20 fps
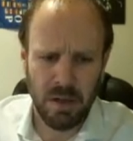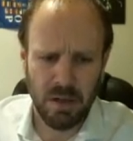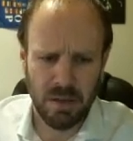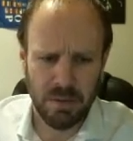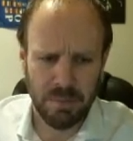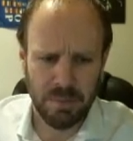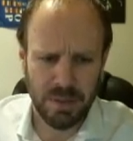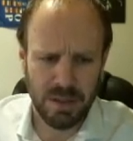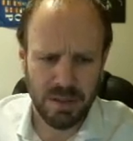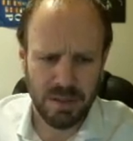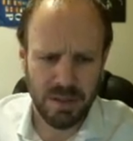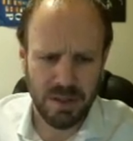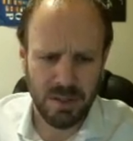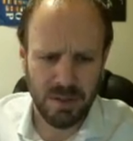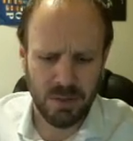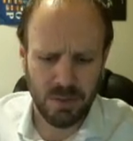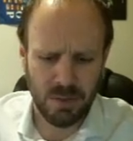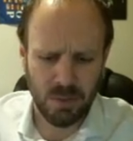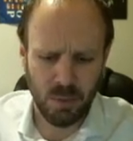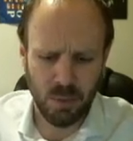Because
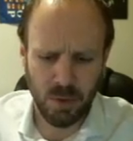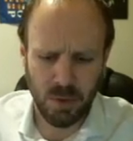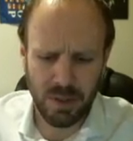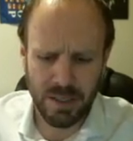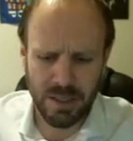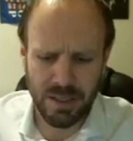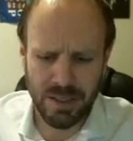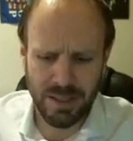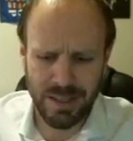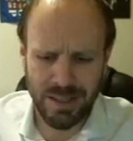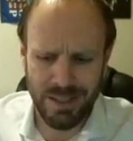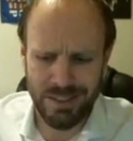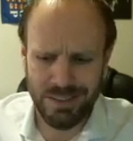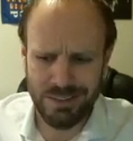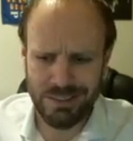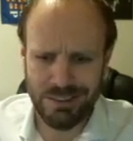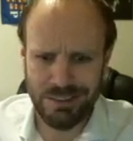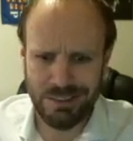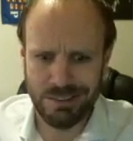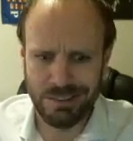he's working
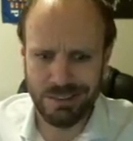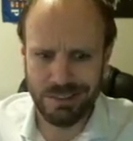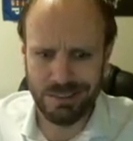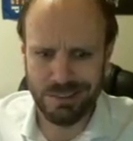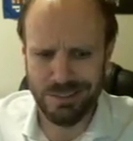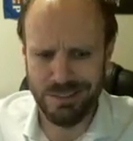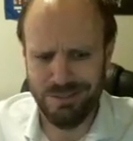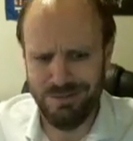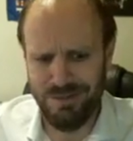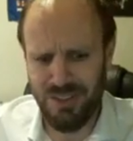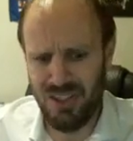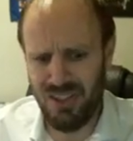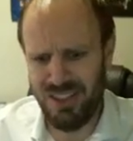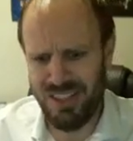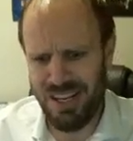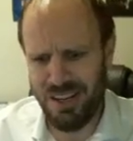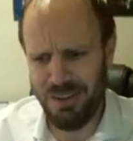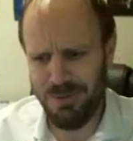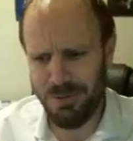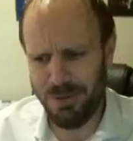at
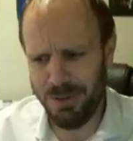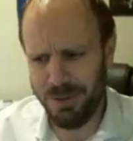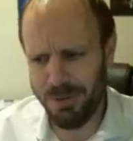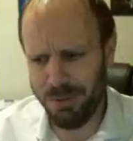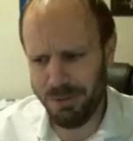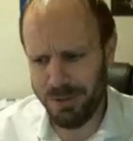Stanford.